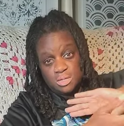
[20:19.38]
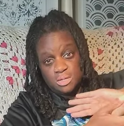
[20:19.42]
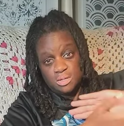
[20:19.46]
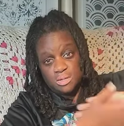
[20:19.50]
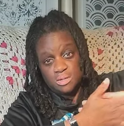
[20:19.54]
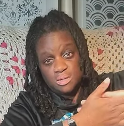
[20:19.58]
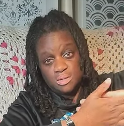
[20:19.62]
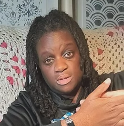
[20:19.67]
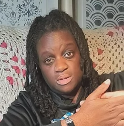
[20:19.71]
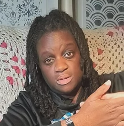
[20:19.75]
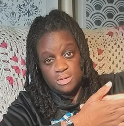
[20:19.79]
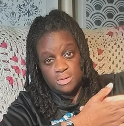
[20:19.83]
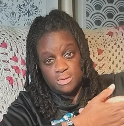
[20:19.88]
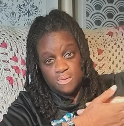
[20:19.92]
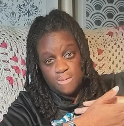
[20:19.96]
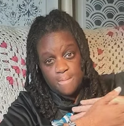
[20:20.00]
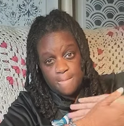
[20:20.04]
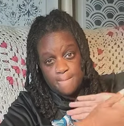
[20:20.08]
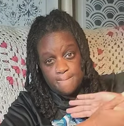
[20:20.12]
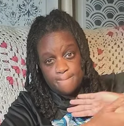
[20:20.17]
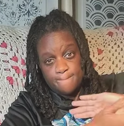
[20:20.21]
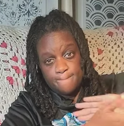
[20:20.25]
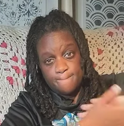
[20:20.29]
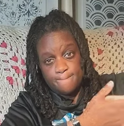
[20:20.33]

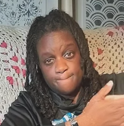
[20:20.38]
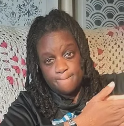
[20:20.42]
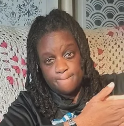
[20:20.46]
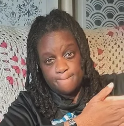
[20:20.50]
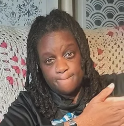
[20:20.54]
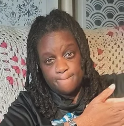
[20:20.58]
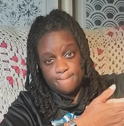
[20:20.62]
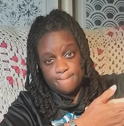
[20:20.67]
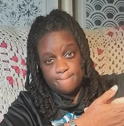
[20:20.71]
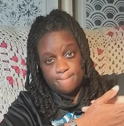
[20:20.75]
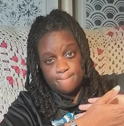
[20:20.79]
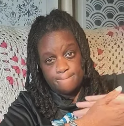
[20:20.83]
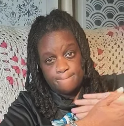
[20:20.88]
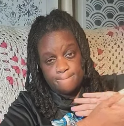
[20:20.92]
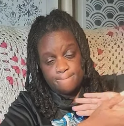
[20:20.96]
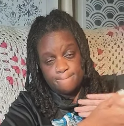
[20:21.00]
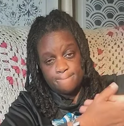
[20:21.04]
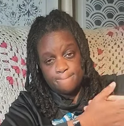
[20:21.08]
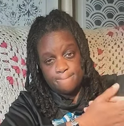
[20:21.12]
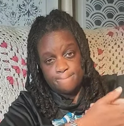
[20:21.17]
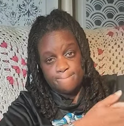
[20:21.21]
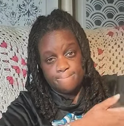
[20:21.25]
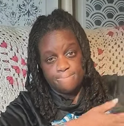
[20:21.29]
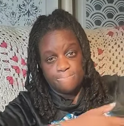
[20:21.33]

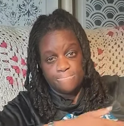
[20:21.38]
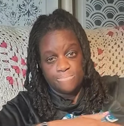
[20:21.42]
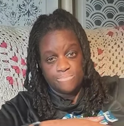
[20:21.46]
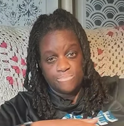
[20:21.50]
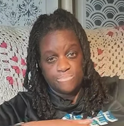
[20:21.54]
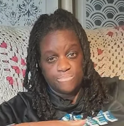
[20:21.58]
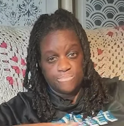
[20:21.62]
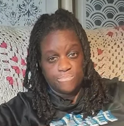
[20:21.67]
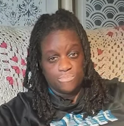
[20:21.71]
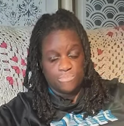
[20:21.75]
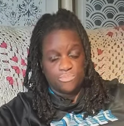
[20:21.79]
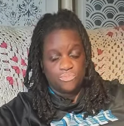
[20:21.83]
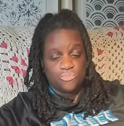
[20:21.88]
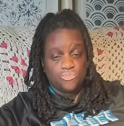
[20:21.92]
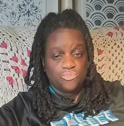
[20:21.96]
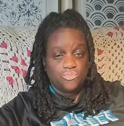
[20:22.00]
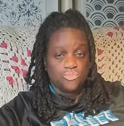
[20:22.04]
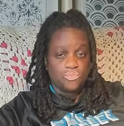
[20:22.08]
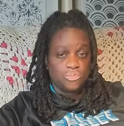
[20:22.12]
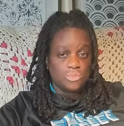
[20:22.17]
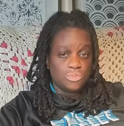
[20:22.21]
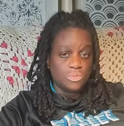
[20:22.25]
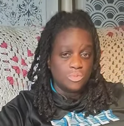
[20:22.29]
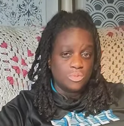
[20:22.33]

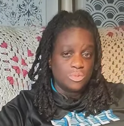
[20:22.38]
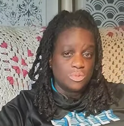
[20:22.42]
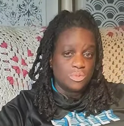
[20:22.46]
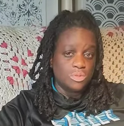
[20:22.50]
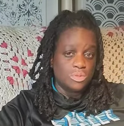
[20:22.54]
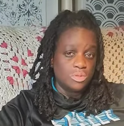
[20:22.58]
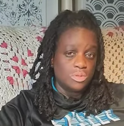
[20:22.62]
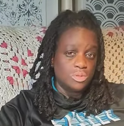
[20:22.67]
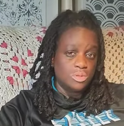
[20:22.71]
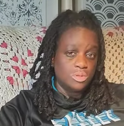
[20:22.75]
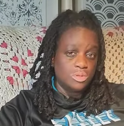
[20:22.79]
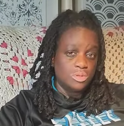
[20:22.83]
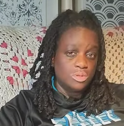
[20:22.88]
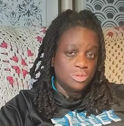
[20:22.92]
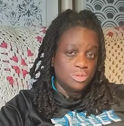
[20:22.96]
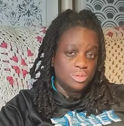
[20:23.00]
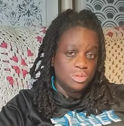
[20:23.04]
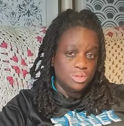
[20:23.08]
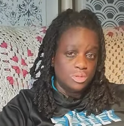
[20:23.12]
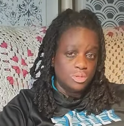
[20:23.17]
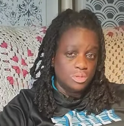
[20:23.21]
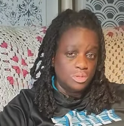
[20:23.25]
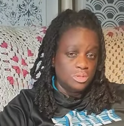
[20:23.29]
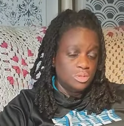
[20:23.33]

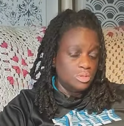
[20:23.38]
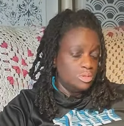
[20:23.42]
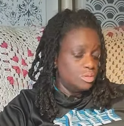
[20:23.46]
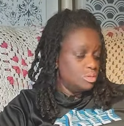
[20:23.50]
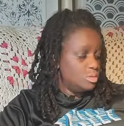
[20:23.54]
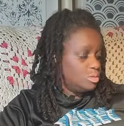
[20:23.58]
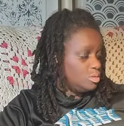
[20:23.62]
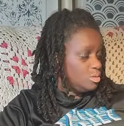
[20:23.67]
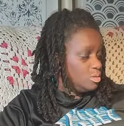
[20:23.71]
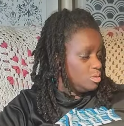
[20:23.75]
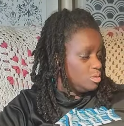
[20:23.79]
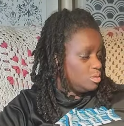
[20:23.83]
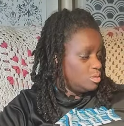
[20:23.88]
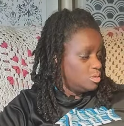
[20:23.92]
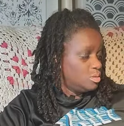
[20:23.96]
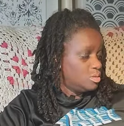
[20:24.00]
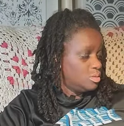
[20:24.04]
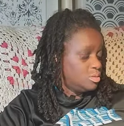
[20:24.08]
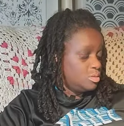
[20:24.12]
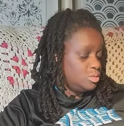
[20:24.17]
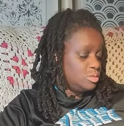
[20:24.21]
Nobody speaks.